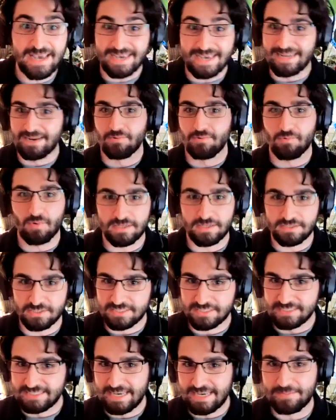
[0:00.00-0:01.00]
and it was
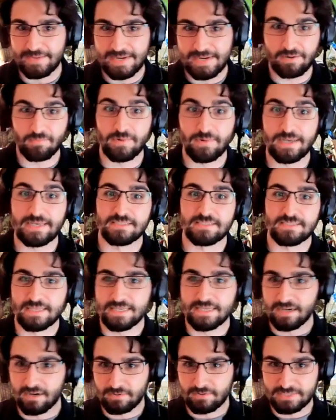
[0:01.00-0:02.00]
contaminated waste
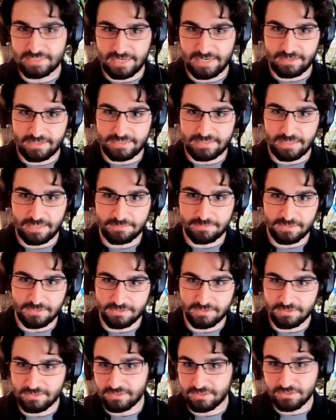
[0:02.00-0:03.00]
in our recycling
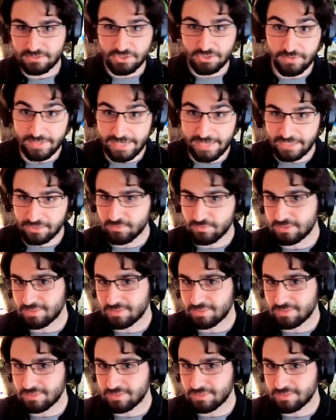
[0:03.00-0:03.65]
dumpsters because UNH right.